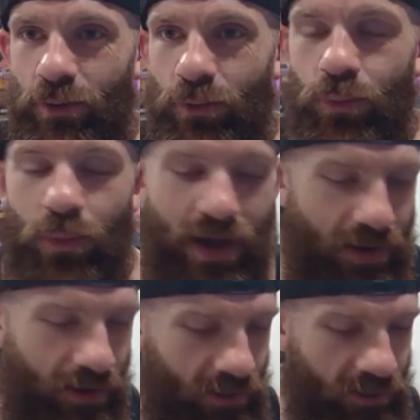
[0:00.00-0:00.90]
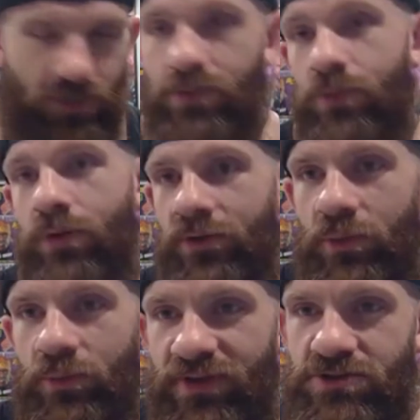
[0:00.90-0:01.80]
where you are in
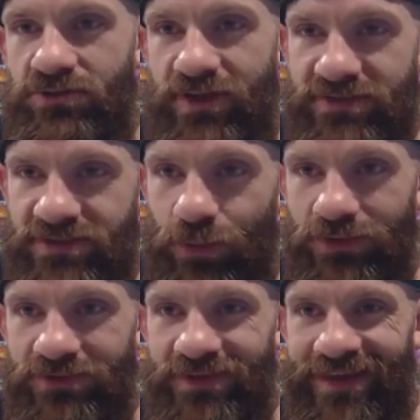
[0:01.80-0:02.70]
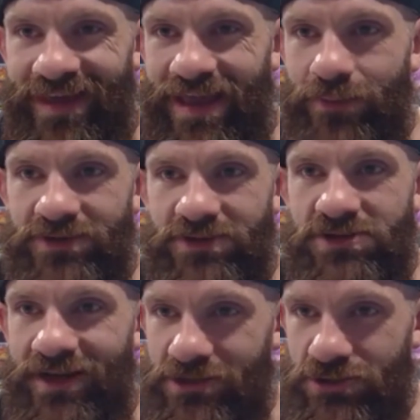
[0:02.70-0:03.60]
the professional wrestling world to Game
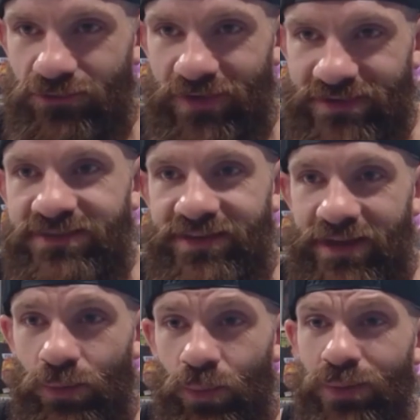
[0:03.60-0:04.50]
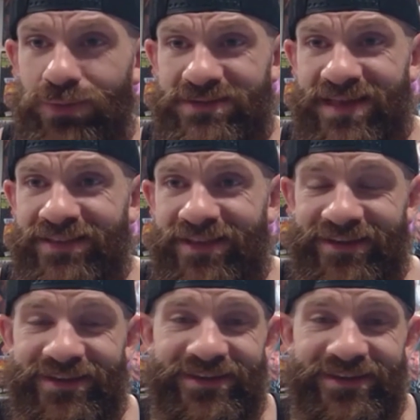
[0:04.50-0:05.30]
Changer Wrestling, and what was that like?